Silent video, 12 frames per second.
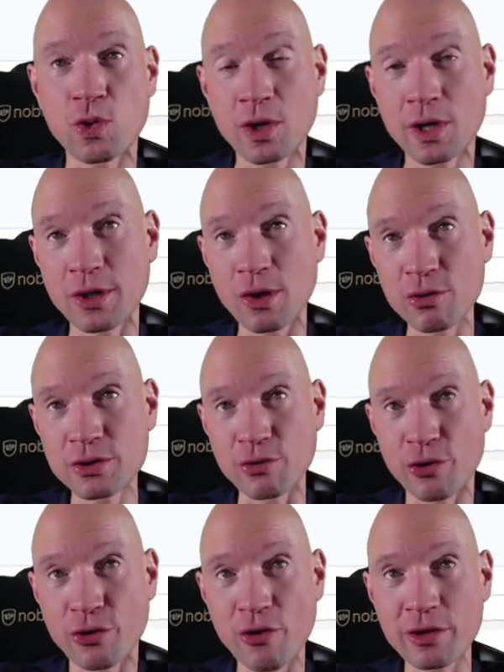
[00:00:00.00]
close to
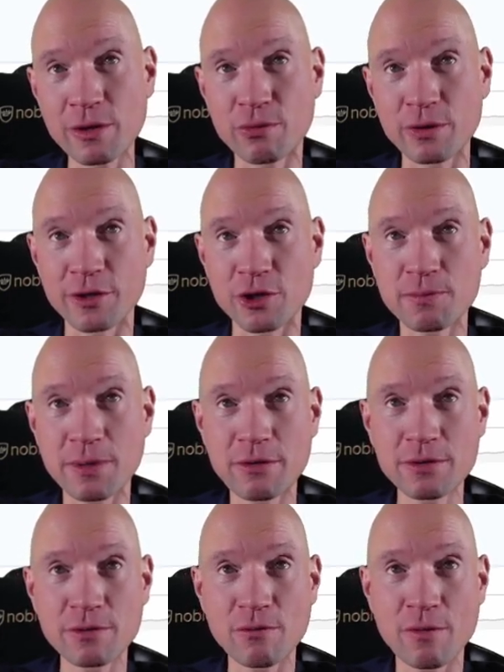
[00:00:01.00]
30 British
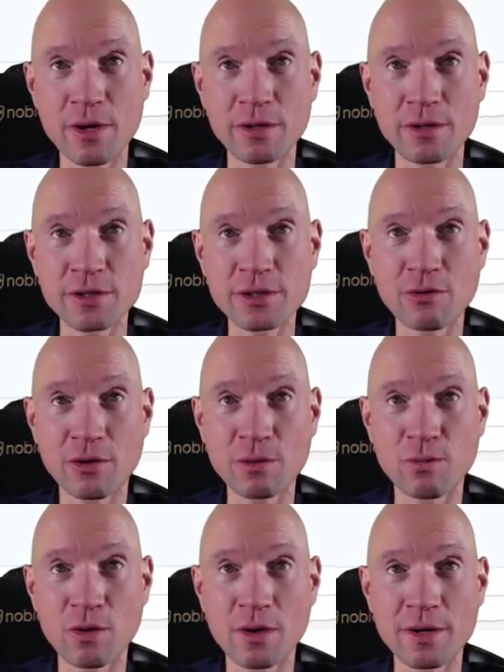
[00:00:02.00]
pound, where the stock
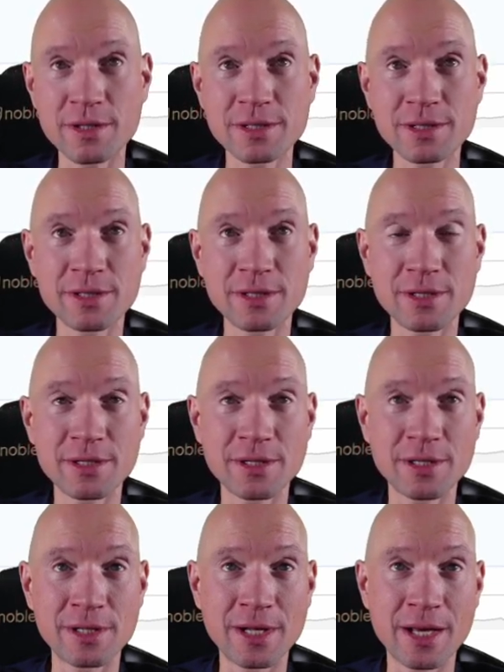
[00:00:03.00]
was
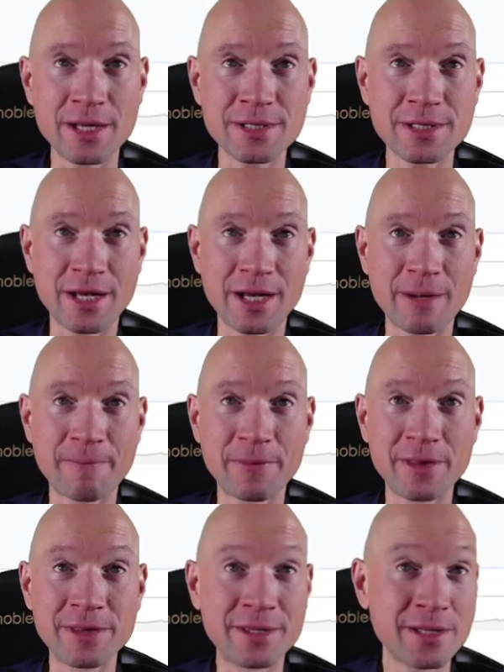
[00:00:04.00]
last time
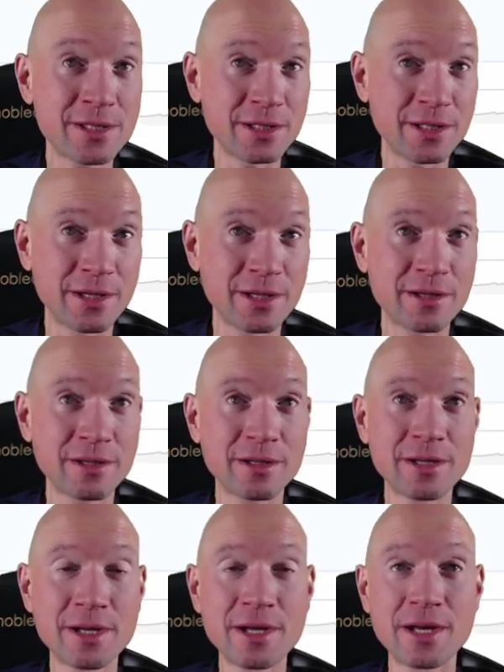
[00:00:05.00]
this year
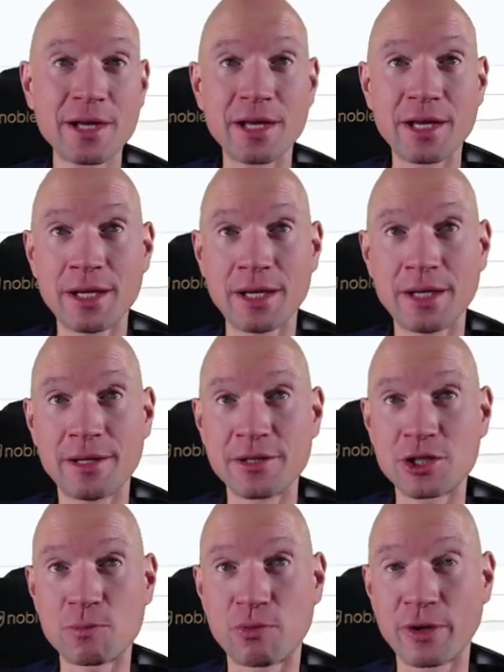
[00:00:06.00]
in
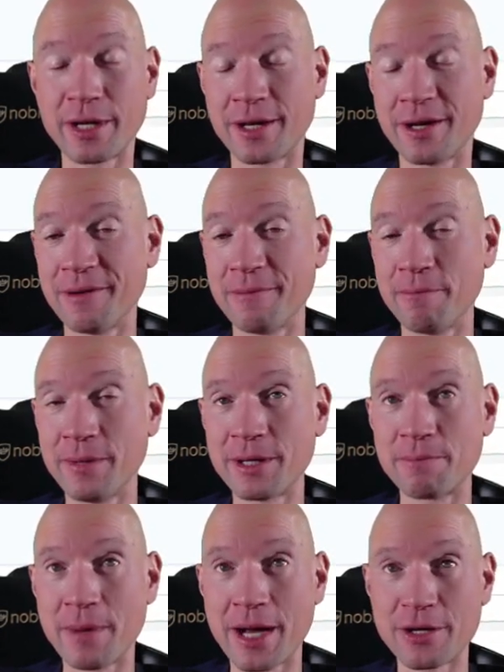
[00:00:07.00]
spring,
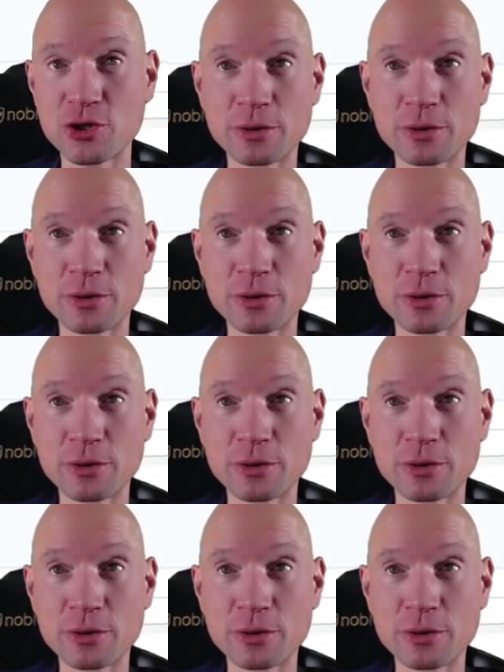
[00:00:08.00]
mid-March.